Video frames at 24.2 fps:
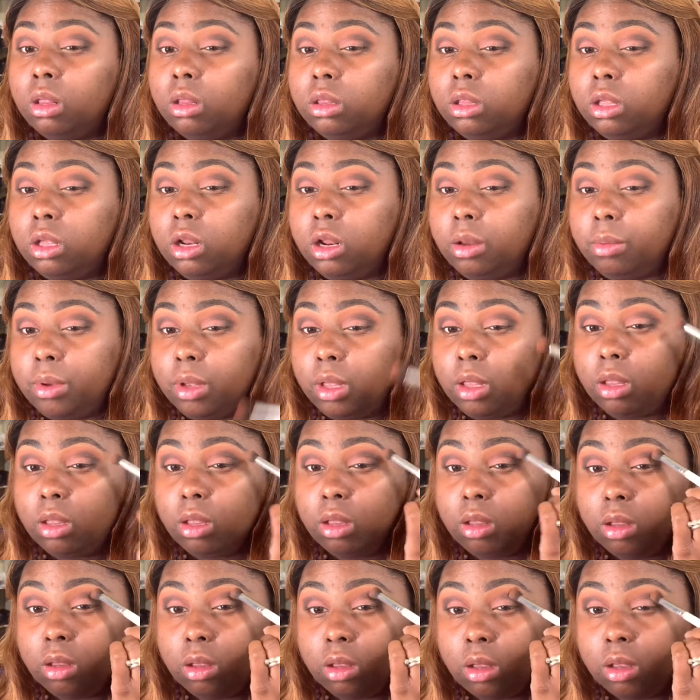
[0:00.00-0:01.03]
Then I'm gonna
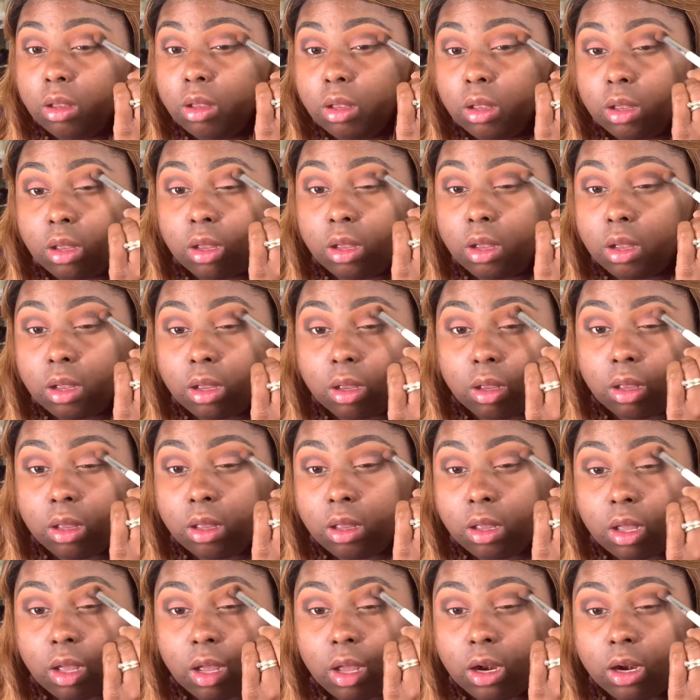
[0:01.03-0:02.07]

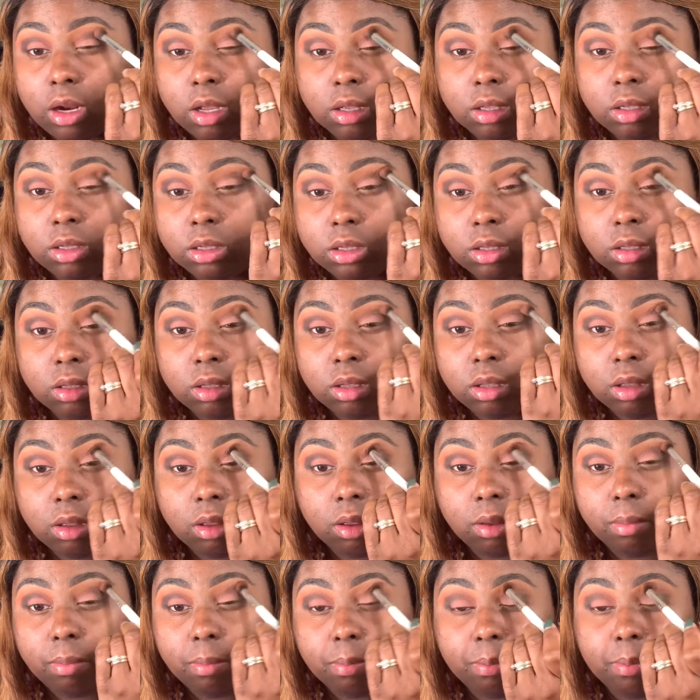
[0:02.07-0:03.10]
kind of
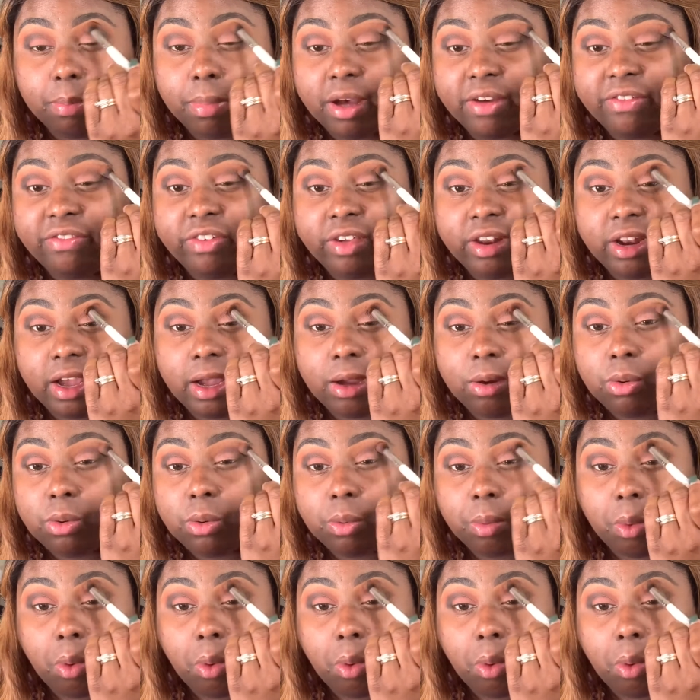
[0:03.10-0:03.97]
buff it out